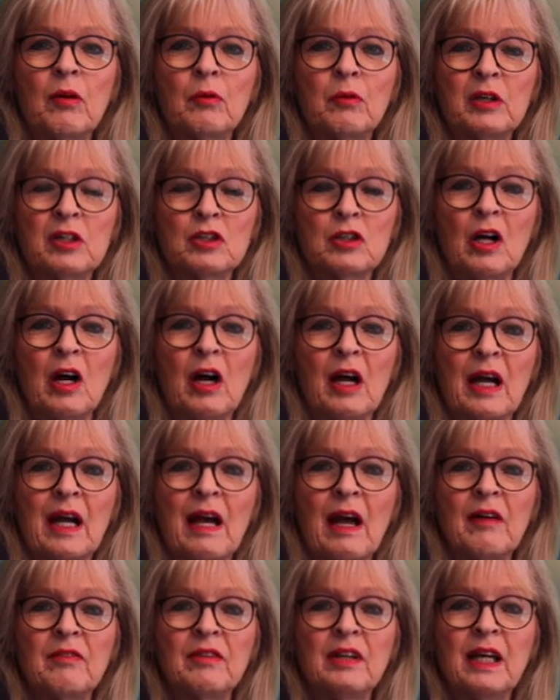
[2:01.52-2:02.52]
which are
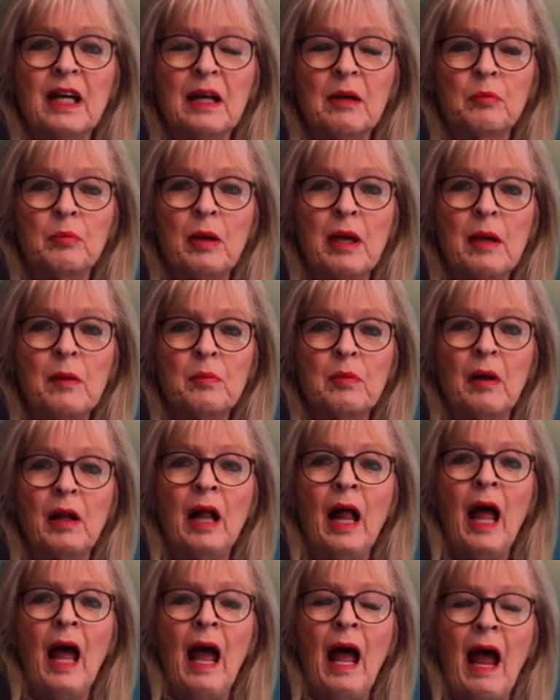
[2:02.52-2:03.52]
governing
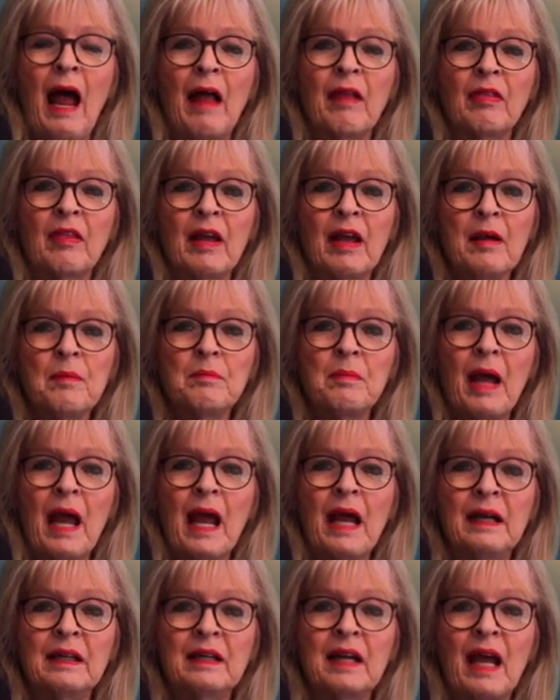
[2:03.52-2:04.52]
people, and their
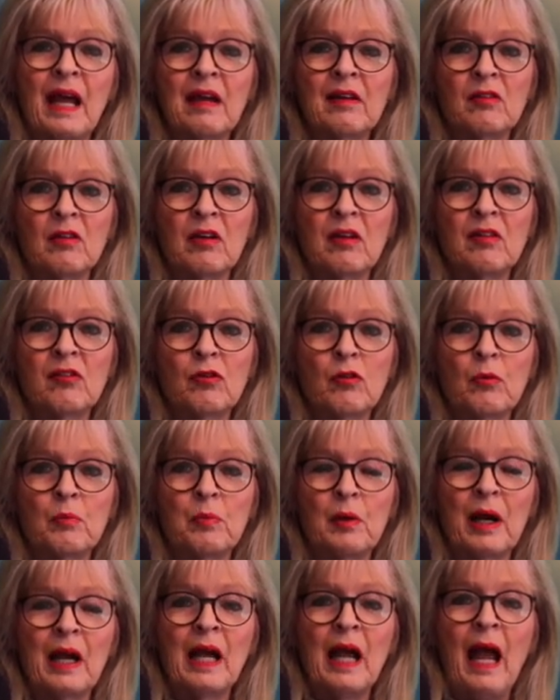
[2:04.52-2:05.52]
mandate is to
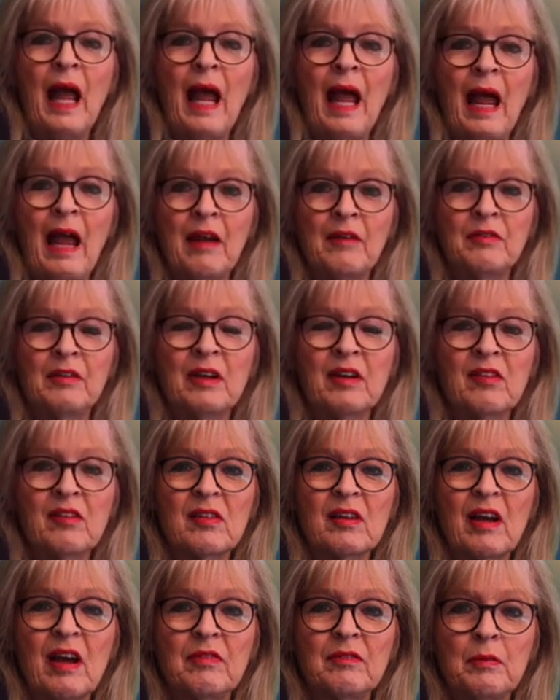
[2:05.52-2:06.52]
bring heaven's
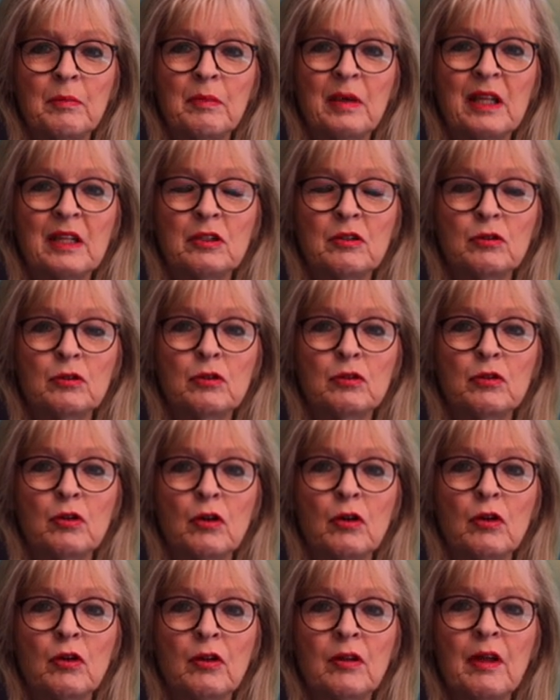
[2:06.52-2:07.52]
government to
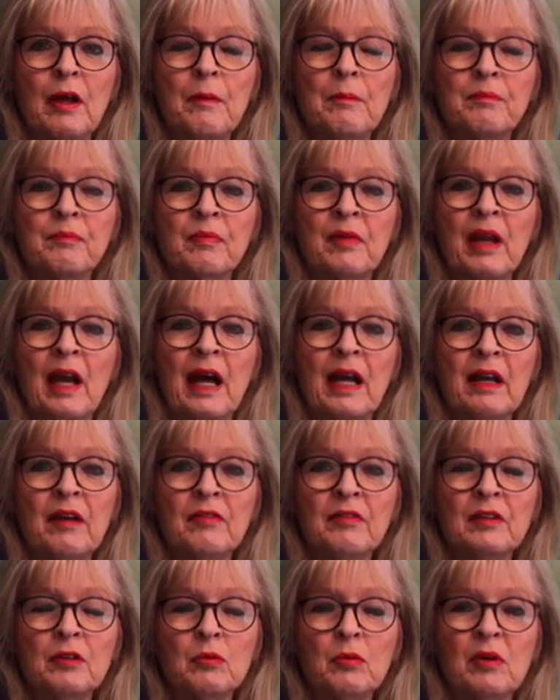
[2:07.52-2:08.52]
earth. Now,
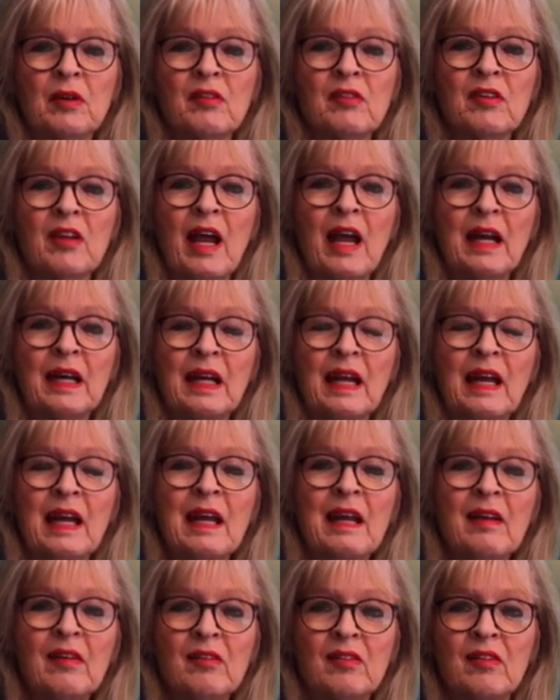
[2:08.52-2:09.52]
if it was that
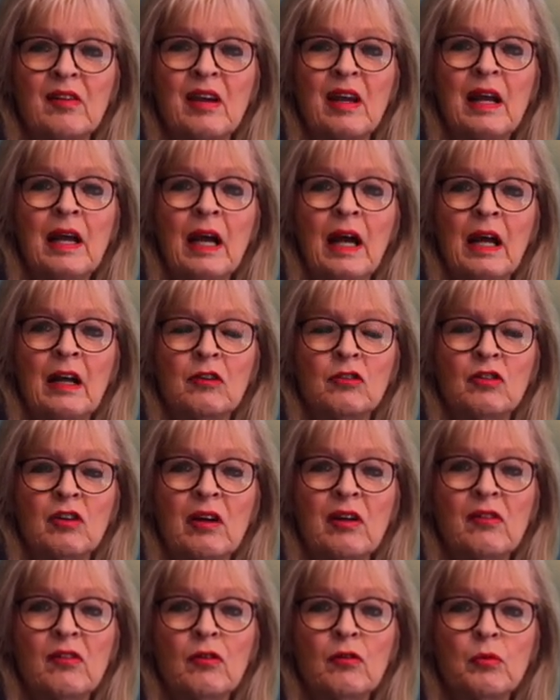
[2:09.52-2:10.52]
easy,
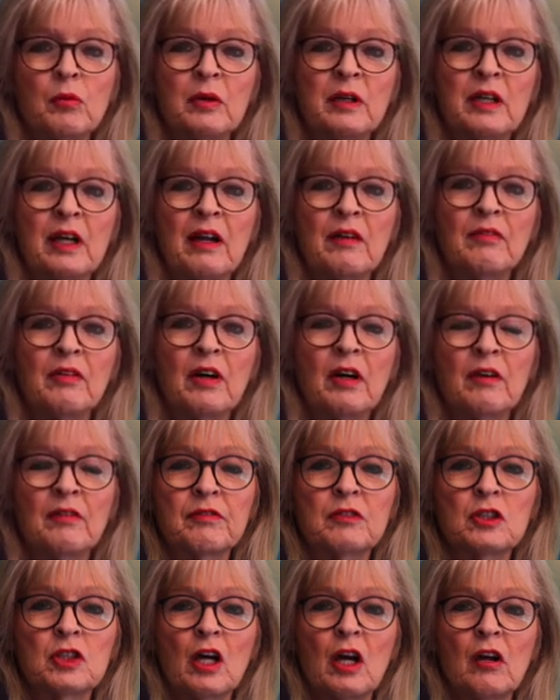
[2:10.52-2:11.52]
Jesus would never
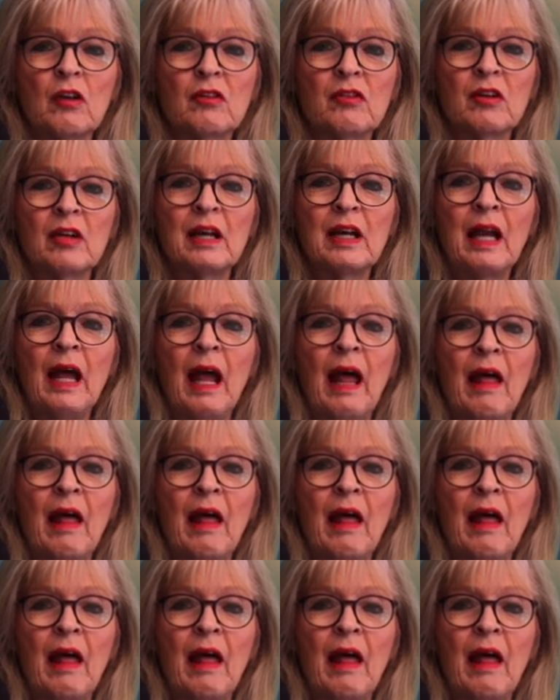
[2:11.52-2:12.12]
have chosen